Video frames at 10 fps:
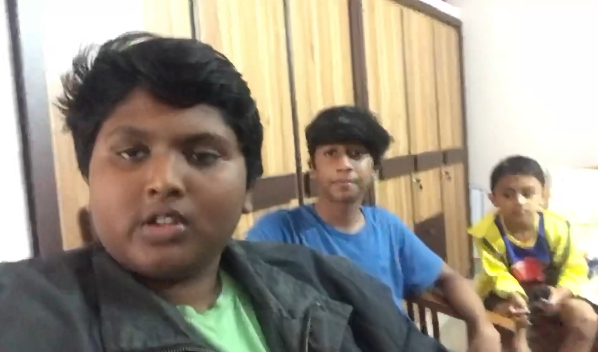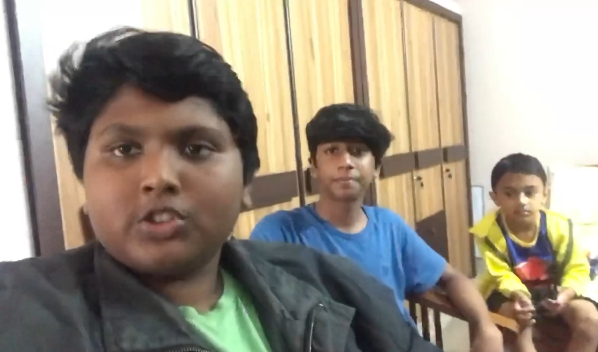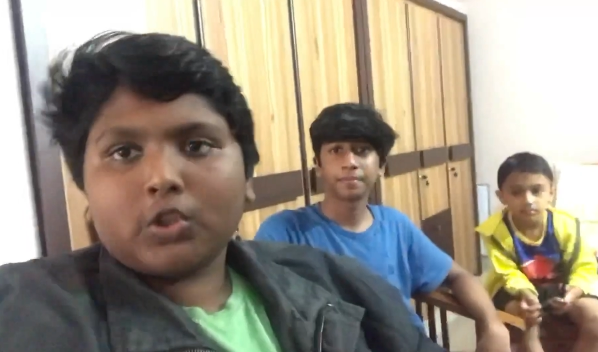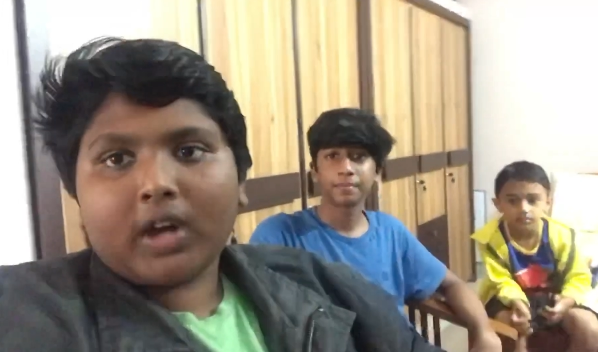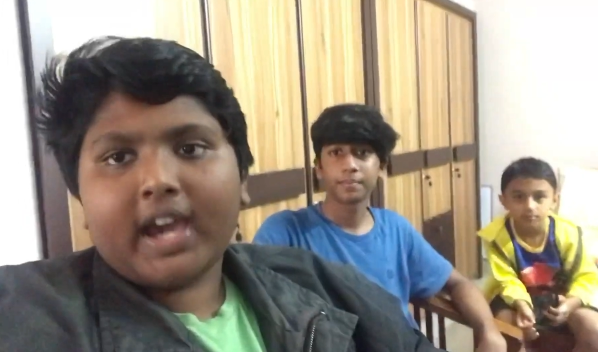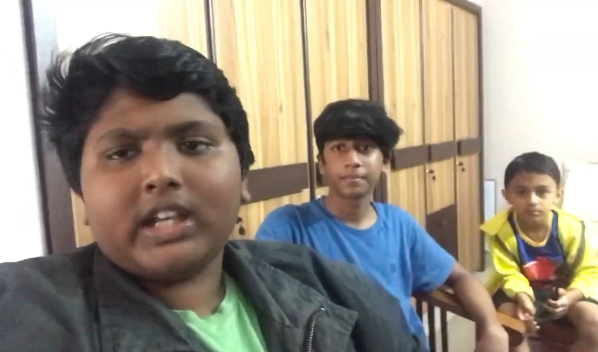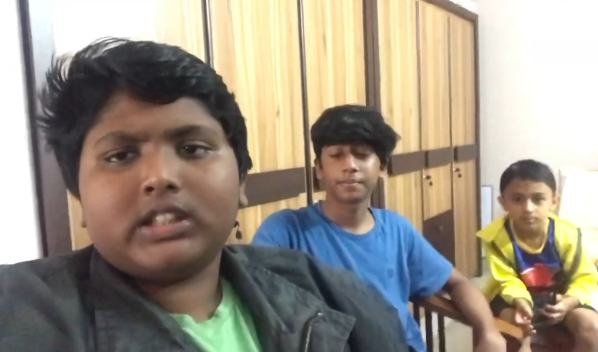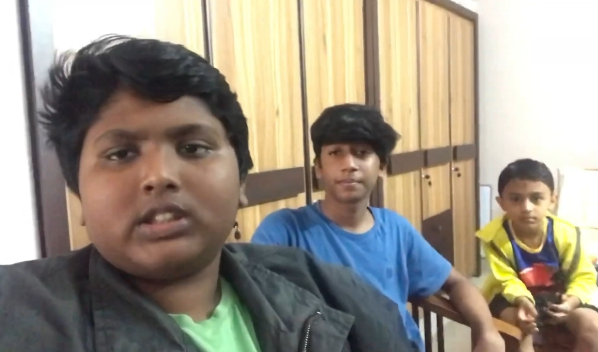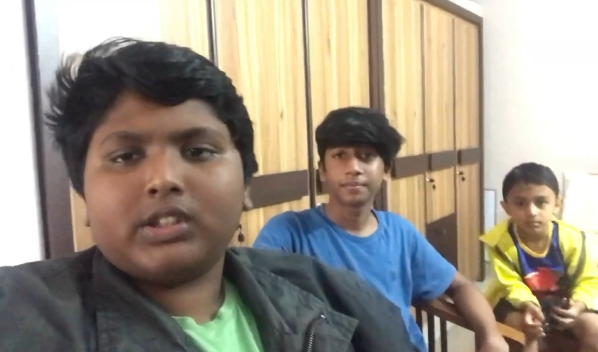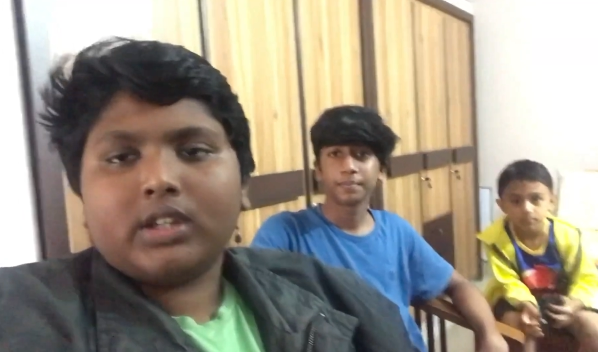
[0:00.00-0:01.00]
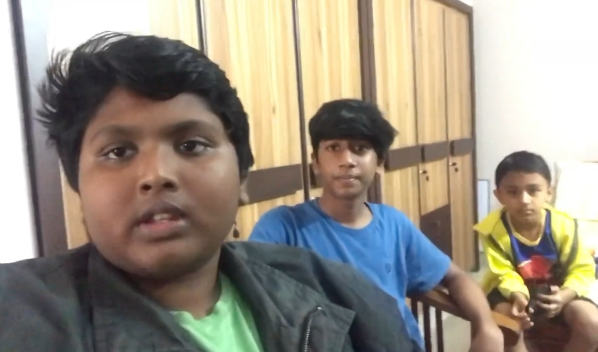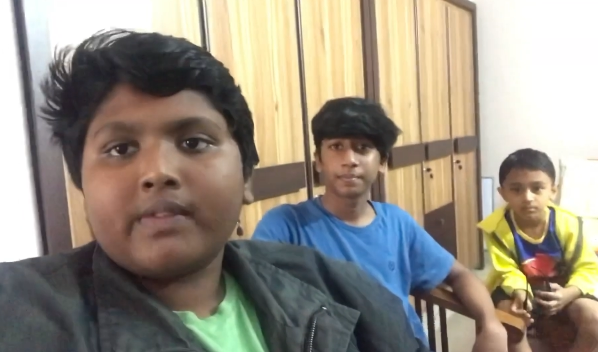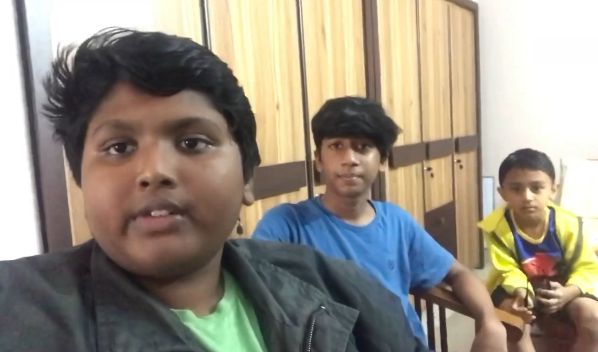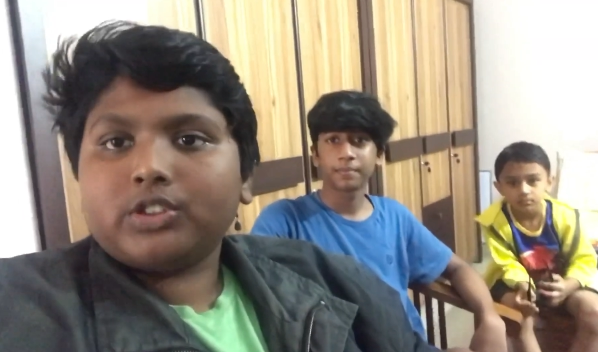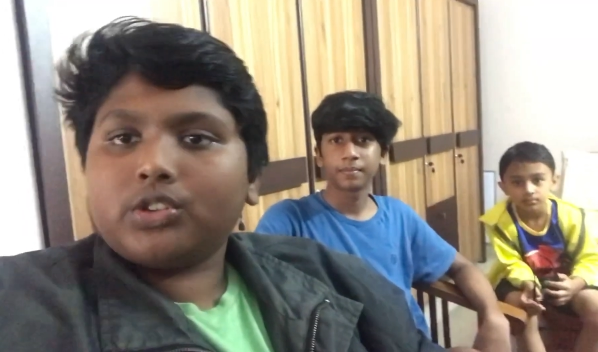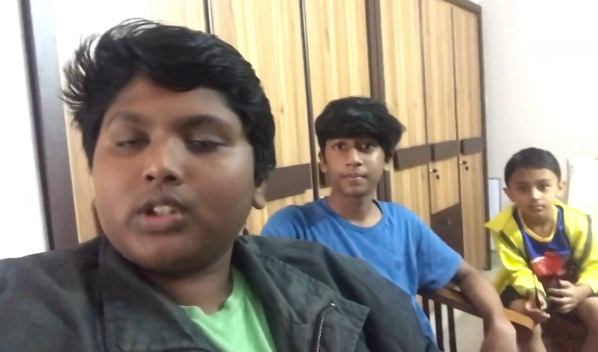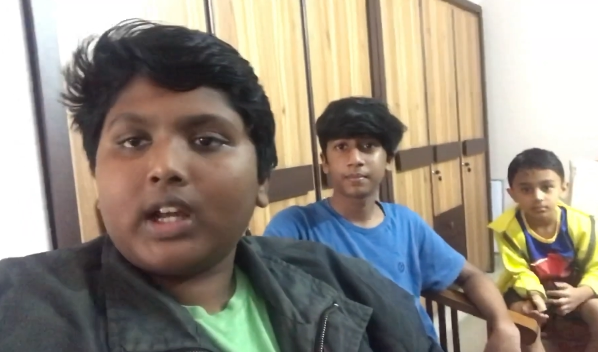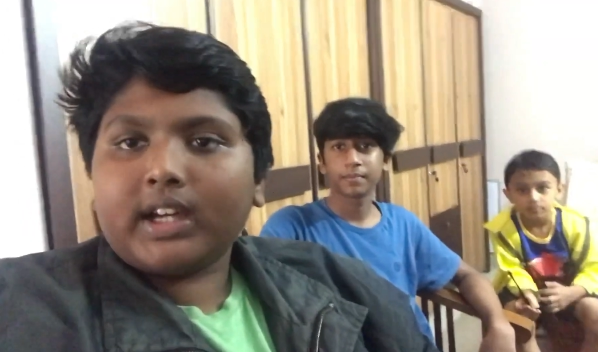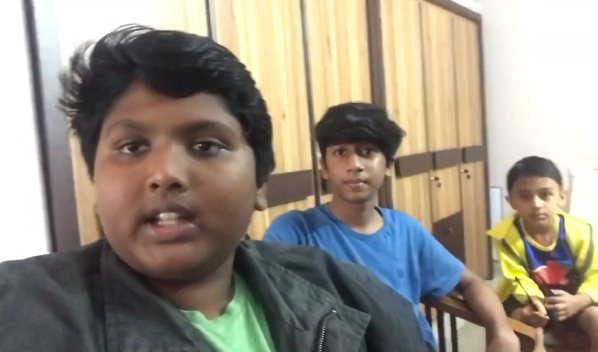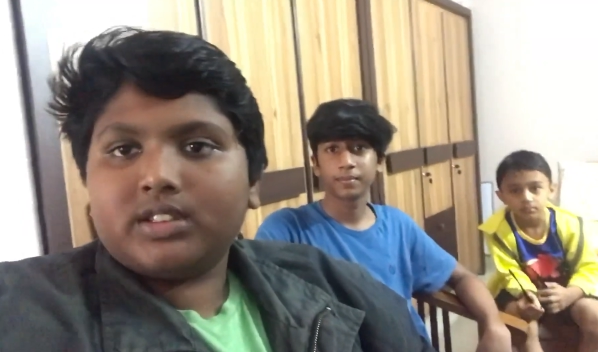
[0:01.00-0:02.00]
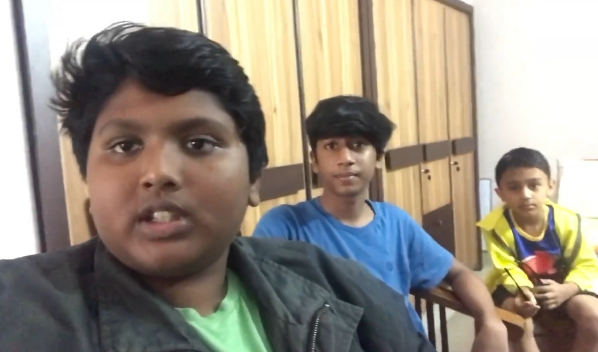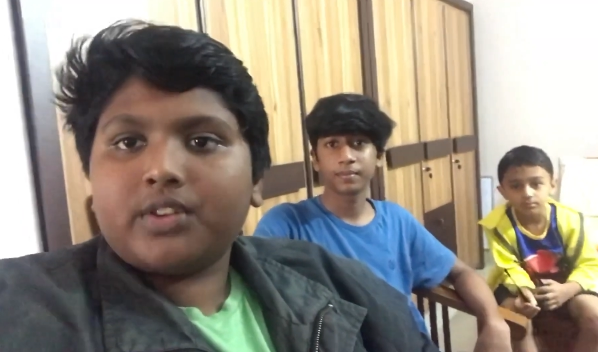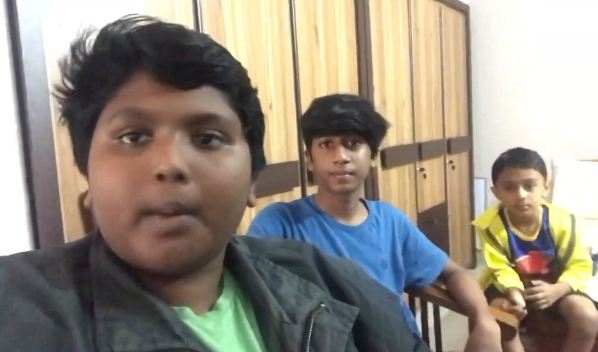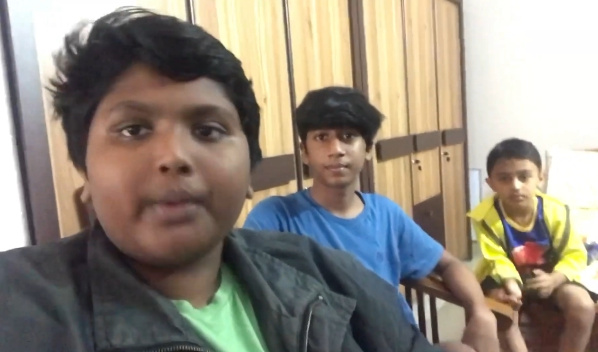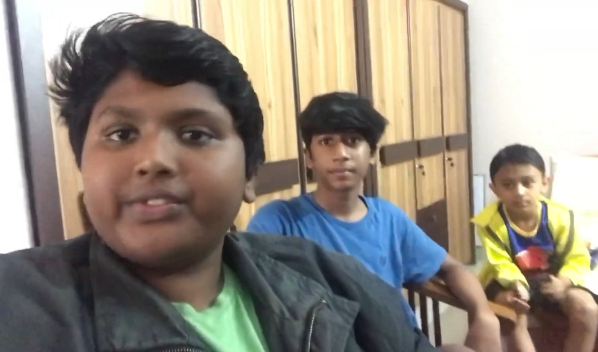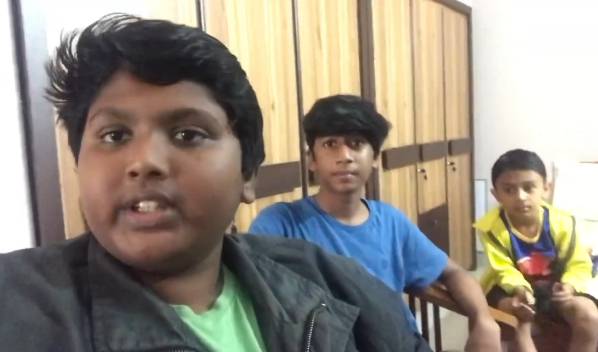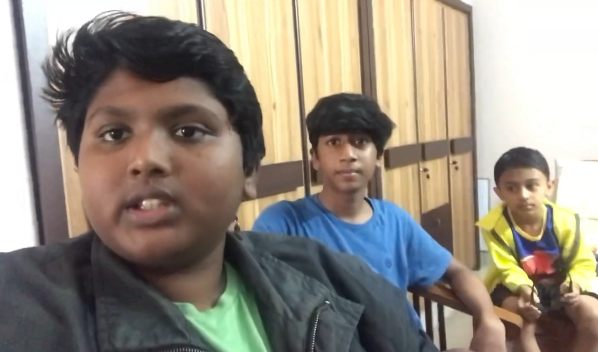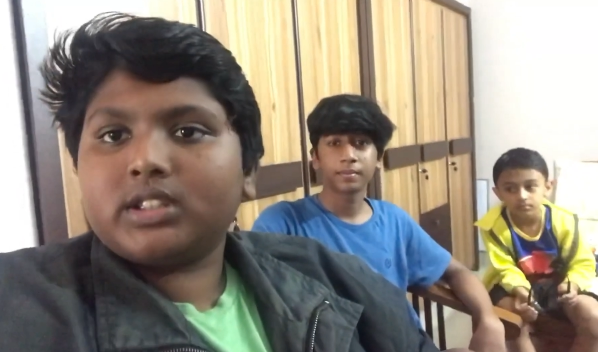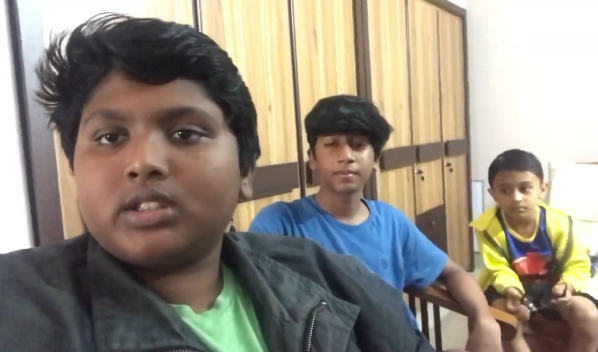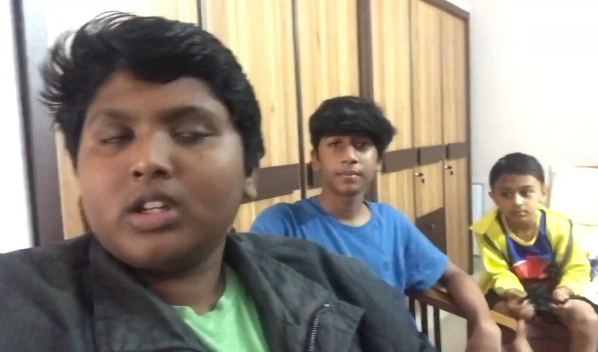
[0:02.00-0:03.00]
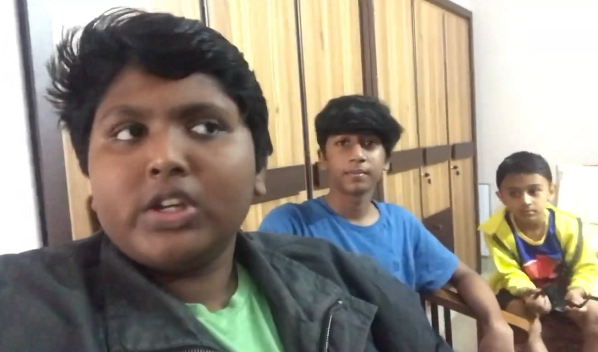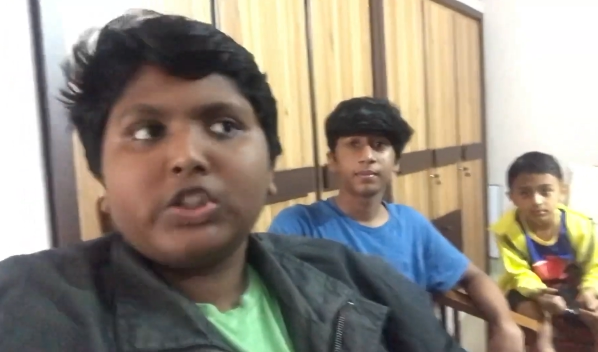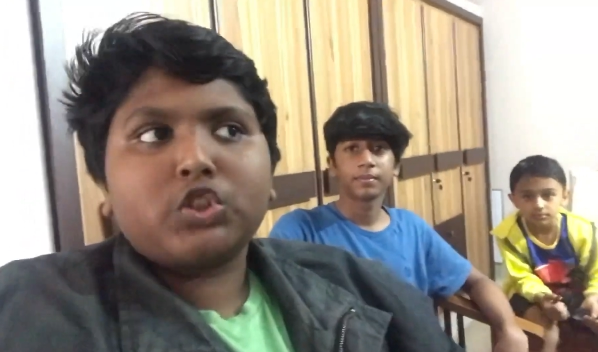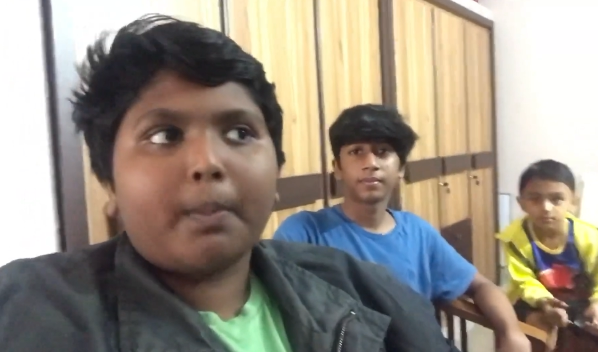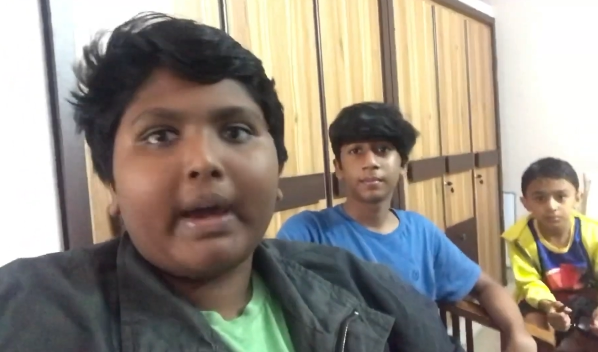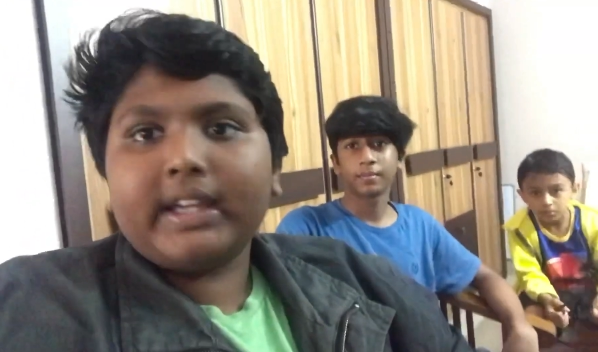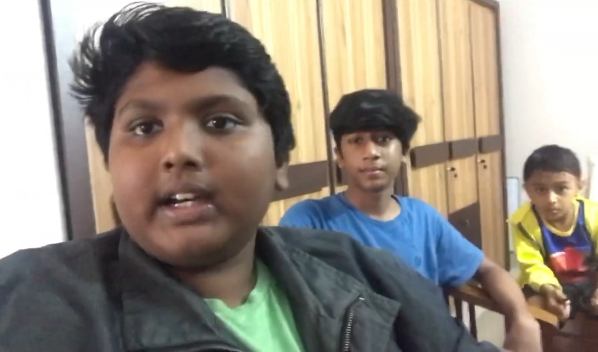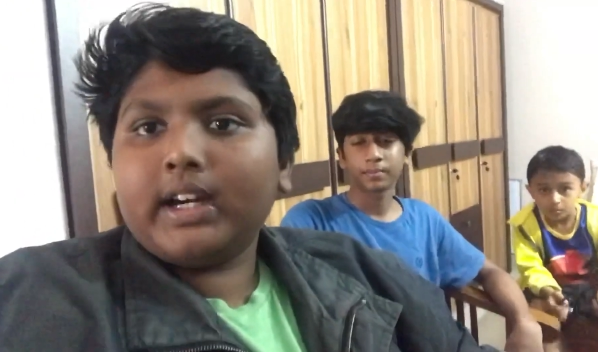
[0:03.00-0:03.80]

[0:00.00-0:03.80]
Speaker 1: So guys, we have chosen our guns in the form of chits. So my gun